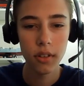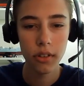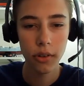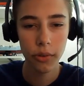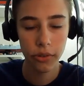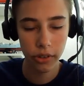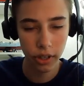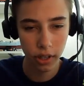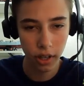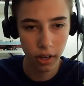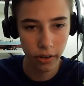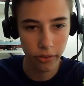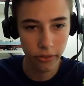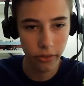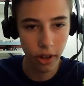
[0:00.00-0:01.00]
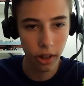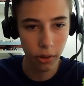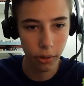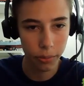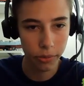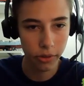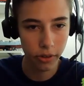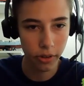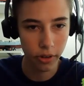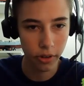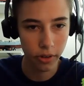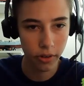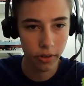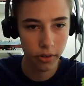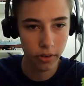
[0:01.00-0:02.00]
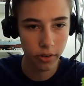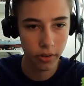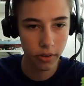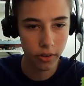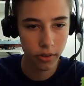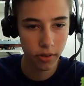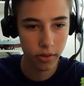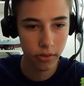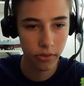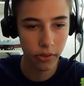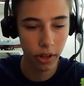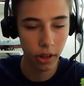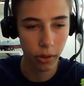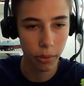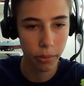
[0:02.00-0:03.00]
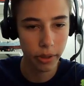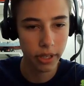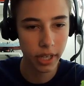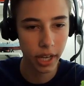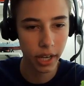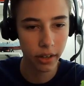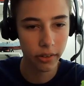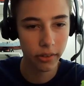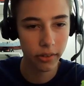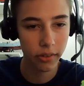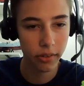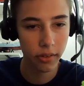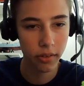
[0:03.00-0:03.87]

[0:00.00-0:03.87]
Don't see a lot of follow-ups here. Follow-up attacks.